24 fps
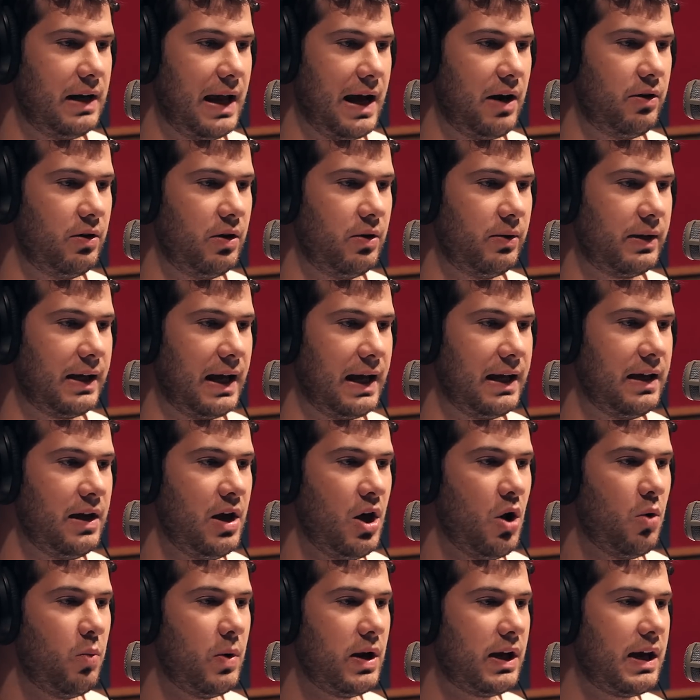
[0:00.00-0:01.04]
Now, okay,
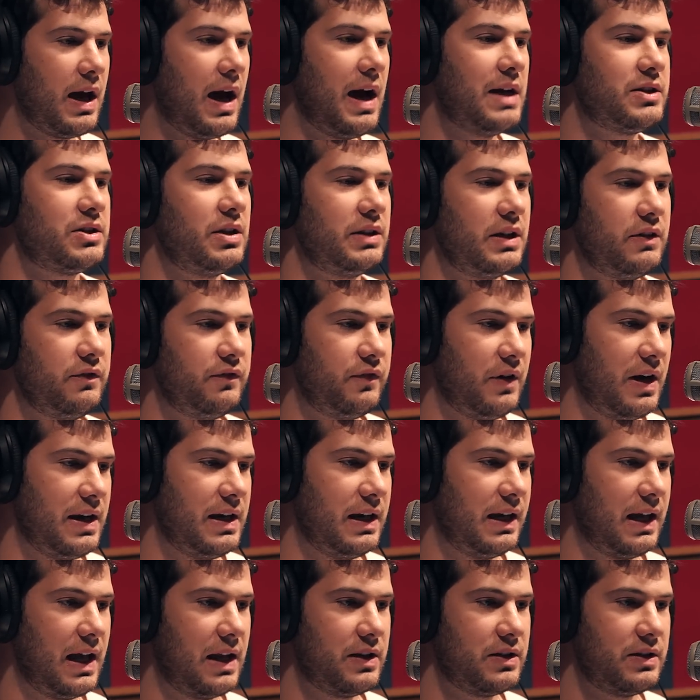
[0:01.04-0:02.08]
we constantly
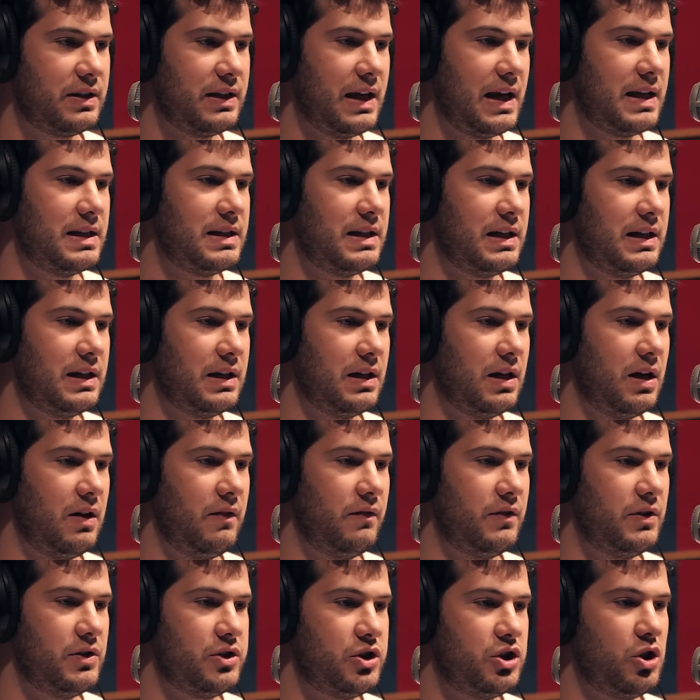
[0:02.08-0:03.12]
fight against the idea
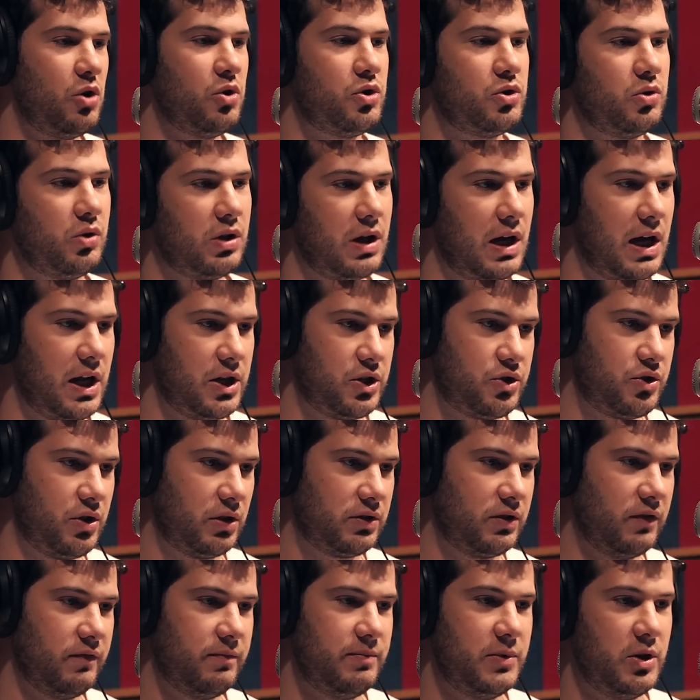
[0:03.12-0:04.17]
of this social
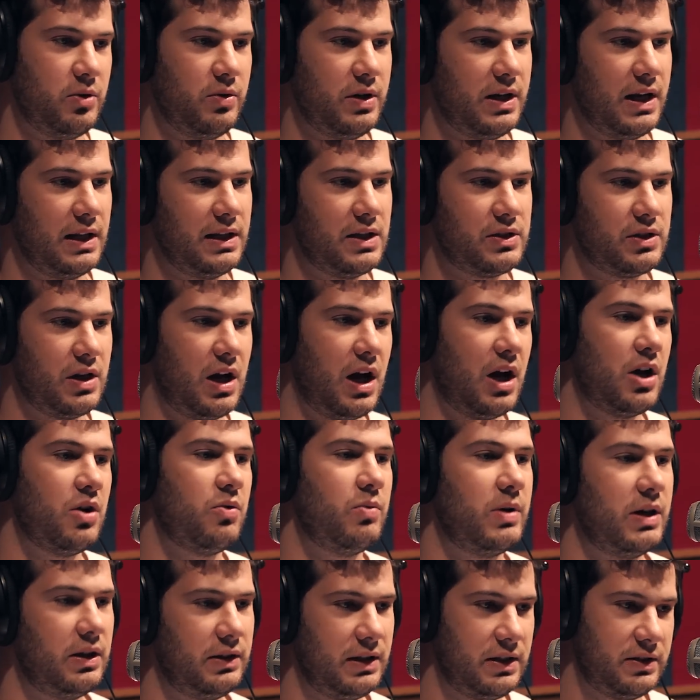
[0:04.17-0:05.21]
construct of beauty and this
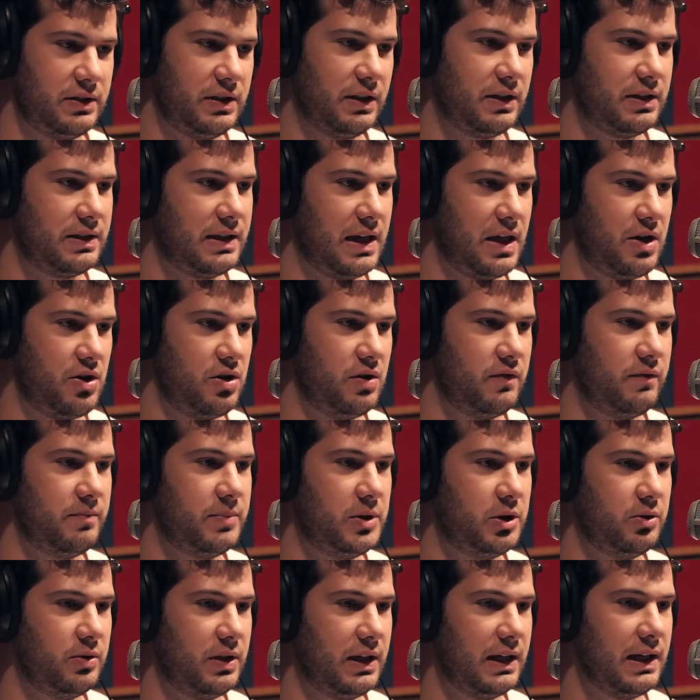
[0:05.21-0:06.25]
unrealistic standard
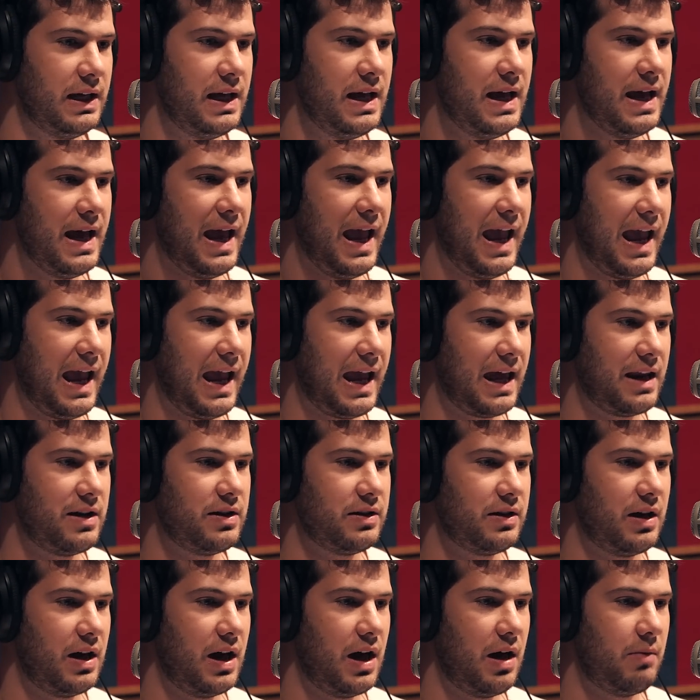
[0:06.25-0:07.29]
of beauty,
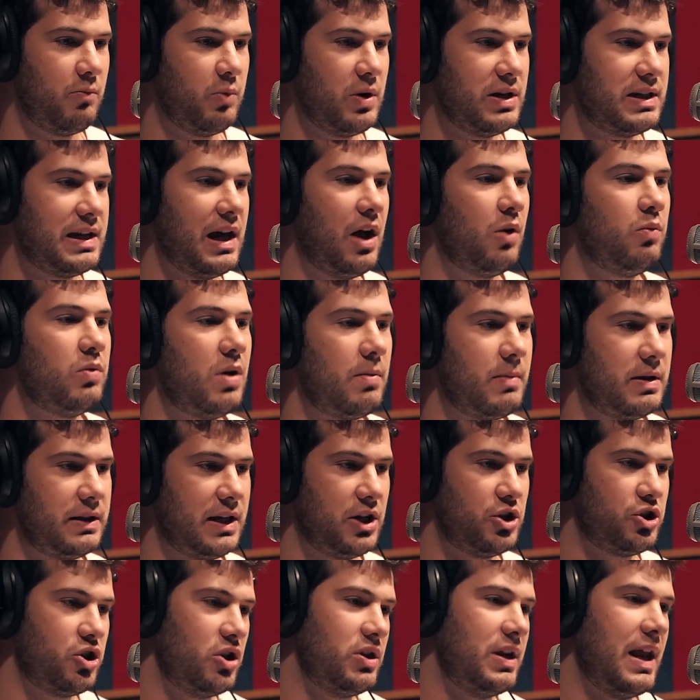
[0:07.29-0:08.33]
and we tell
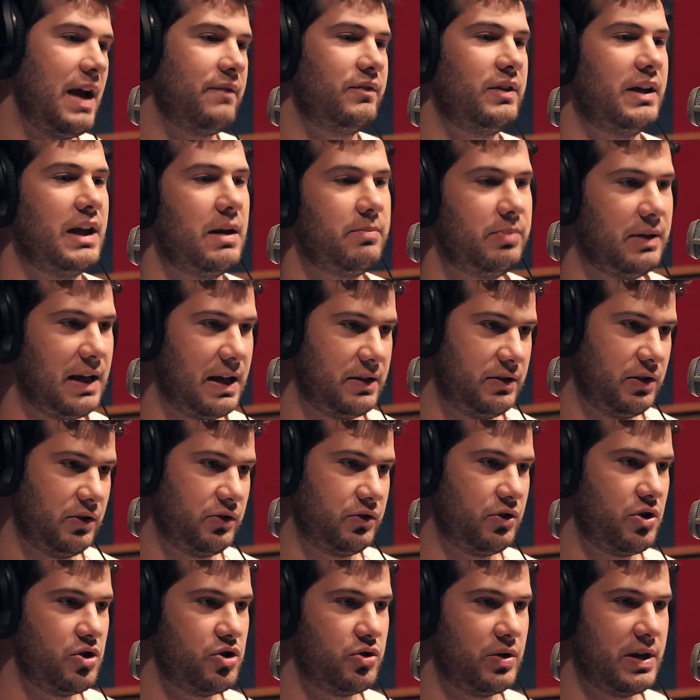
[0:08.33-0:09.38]
women they shouldn't have to get
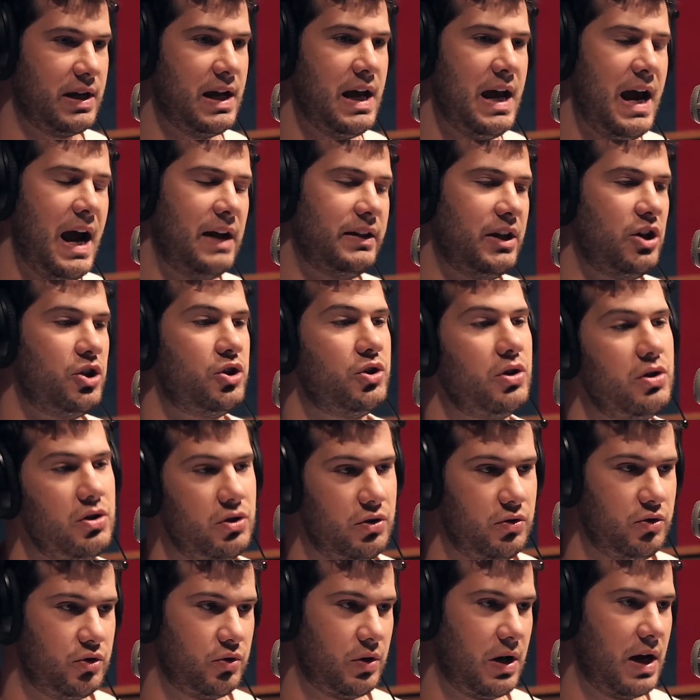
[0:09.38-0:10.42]
plastic surgery and they
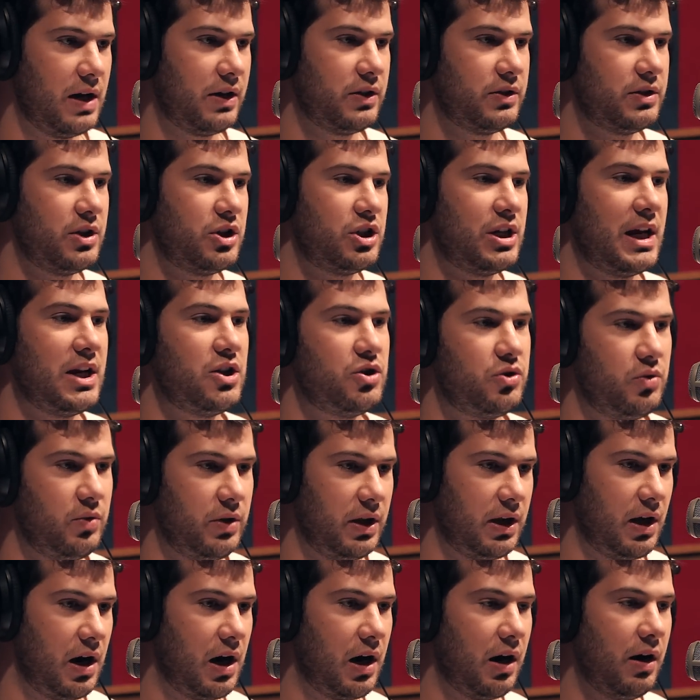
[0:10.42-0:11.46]
shouldn't do drugs to change
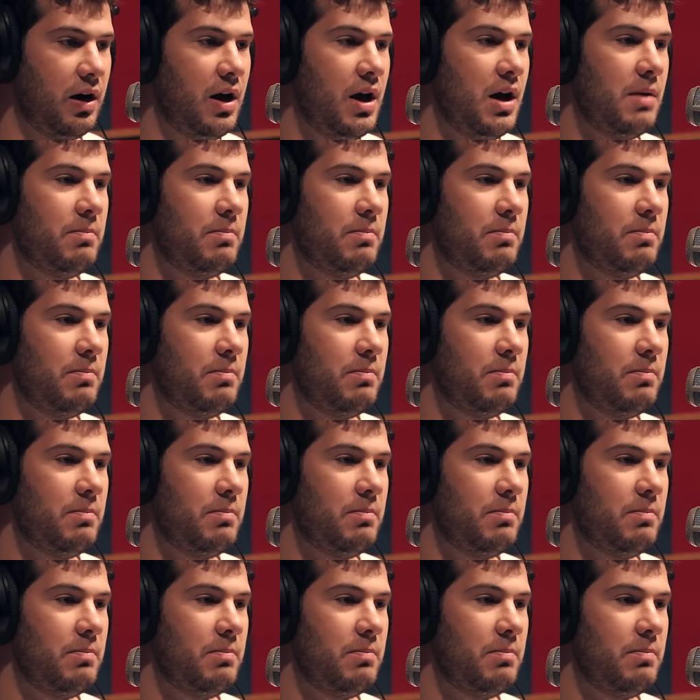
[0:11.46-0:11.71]
who they are.